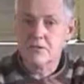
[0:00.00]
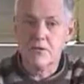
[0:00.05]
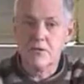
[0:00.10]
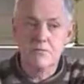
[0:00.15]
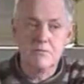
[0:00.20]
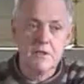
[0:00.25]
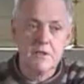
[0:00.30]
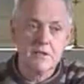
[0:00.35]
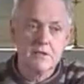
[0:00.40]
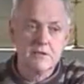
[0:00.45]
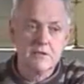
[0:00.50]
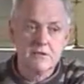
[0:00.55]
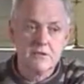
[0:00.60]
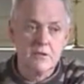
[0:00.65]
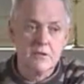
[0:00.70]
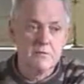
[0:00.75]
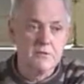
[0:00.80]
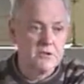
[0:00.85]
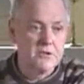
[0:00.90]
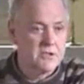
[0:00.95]
so
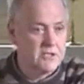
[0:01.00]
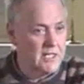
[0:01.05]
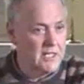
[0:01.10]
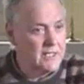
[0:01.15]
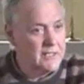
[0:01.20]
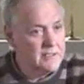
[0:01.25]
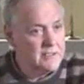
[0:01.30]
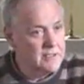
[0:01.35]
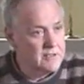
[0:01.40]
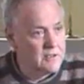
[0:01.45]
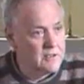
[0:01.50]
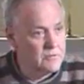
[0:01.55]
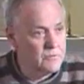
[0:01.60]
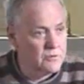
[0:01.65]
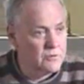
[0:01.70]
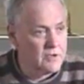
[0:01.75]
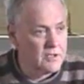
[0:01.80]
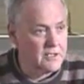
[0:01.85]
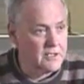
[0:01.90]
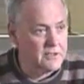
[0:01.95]
much tended
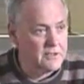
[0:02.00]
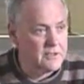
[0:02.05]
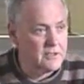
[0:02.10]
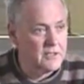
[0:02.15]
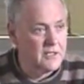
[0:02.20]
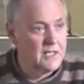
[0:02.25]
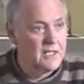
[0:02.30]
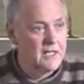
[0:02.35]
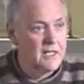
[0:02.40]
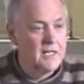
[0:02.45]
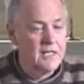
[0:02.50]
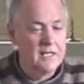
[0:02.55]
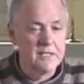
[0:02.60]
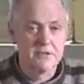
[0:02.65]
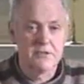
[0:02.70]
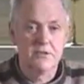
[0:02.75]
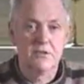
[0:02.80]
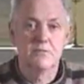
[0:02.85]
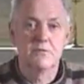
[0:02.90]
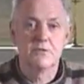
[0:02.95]
woodland,
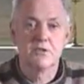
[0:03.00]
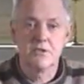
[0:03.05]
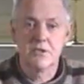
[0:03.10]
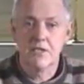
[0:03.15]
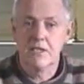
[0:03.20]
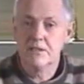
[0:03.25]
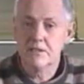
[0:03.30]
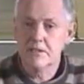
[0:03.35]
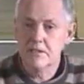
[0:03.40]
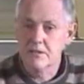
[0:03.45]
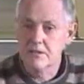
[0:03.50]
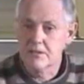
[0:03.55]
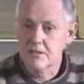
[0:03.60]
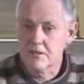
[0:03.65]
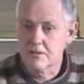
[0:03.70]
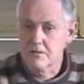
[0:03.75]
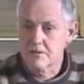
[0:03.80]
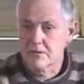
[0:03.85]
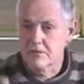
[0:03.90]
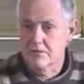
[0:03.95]
and so much tended
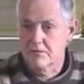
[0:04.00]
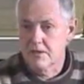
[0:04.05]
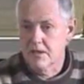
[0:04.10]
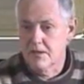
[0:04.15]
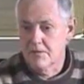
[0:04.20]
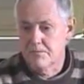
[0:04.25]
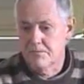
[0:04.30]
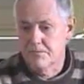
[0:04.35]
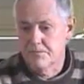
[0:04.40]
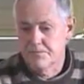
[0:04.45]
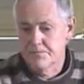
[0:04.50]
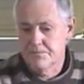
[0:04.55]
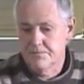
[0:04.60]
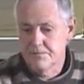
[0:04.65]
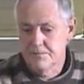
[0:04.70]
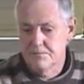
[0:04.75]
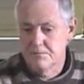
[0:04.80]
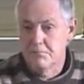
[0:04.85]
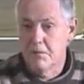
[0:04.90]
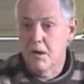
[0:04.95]
and
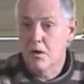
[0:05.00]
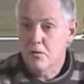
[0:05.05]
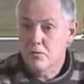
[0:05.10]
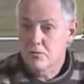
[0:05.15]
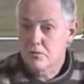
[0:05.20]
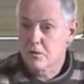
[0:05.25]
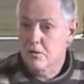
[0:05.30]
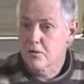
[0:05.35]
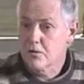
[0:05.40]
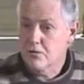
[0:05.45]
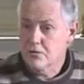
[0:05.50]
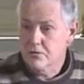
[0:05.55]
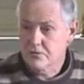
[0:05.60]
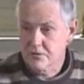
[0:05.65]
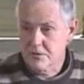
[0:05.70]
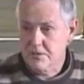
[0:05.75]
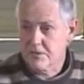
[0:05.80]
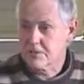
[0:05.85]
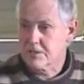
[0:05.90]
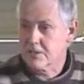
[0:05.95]
mown
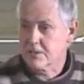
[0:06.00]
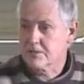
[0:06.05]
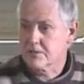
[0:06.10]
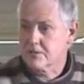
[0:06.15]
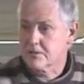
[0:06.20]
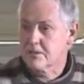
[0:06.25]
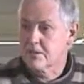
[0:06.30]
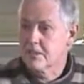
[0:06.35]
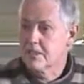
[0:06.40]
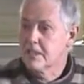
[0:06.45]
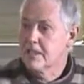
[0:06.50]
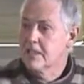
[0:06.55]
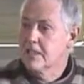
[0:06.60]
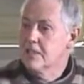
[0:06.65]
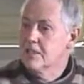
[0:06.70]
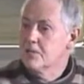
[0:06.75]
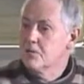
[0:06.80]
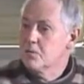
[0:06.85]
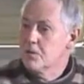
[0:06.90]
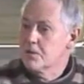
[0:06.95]
lawns, etc.,
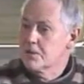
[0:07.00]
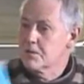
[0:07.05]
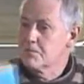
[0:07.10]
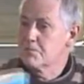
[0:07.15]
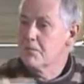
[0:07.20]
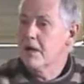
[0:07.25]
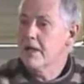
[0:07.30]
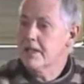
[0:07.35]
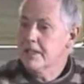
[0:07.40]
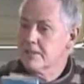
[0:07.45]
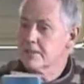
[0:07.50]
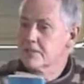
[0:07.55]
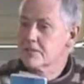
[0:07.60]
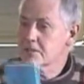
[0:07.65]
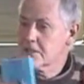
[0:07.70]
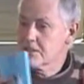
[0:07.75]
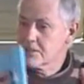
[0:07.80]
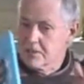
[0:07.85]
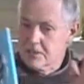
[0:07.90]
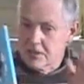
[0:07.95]
where the mind
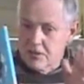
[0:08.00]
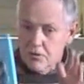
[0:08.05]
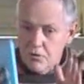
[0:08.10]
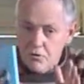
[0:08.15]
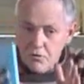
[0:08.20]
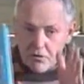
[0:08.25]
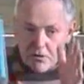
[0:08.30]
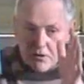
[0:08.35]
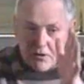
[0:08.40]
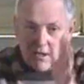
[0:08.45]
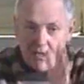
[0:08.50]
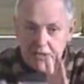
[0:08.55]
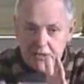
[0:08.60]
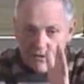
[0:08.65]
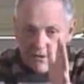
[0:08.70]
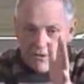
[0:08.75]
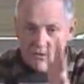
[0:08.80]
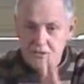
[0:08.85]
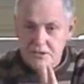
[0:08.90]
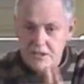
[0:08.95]
has actually
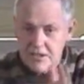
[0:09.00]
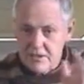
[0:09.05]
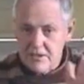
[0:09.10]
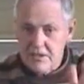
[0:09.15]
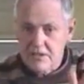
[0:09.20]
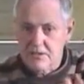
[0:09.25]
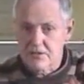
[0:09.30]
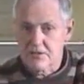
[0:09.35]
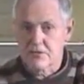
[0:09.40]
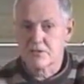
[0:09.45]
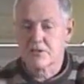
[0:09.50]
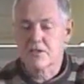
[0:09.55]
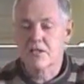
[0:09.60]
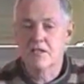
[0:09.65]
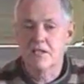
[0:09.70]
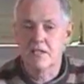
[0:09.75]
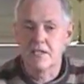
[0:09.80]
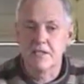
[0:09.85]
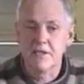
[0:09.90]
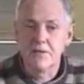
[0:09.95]
organised and set things
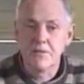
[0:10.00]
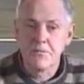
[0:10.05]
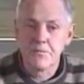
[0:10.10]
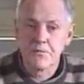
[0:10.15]
aside.